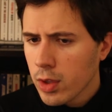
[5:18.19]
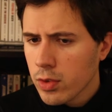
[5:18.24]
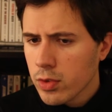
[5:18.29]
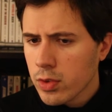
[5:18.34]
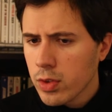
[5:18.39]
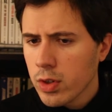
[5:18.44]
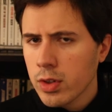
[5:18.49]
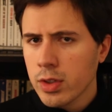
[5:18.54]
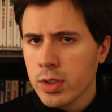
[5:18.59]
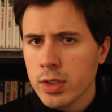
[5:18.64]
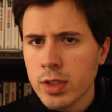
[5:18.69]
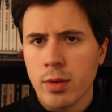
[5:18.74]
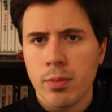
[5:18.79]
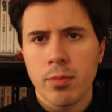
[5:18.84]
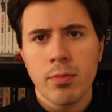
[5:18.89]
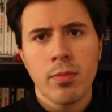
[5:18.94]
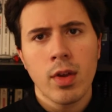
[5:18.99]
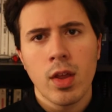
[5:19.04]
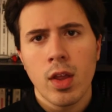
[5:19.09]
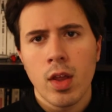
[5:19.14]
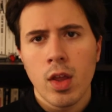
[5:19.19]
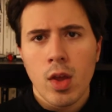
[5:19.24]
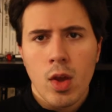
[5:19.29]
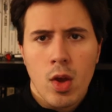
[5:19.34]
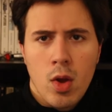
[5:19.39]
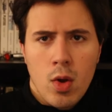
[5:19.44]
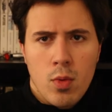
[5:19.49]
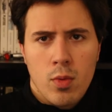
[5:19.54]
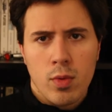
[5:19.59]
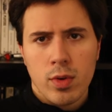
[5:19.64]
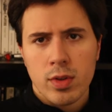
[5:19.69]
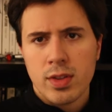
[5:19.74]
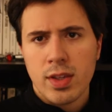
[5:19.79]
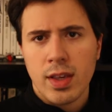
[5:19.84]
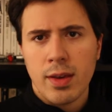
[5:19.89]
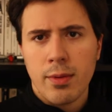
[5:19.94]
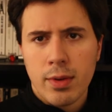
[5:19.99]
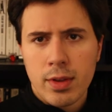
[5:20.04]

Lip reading: So we'll see.